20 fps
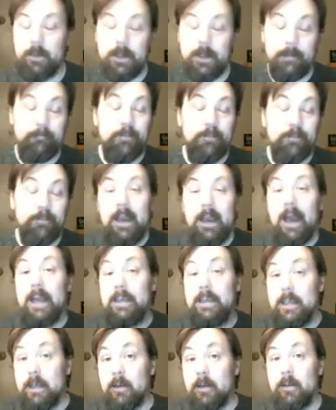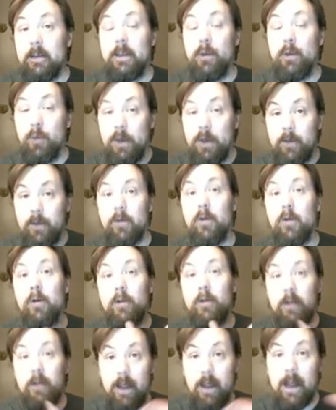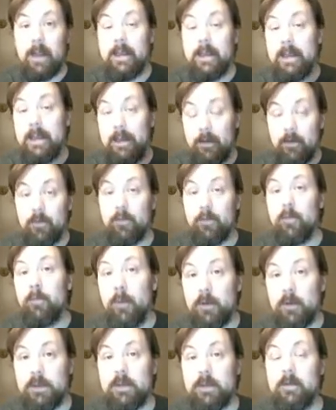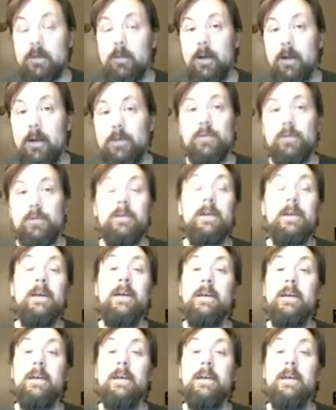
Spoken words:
But ideally, you would have learned a lot getting through most of the module.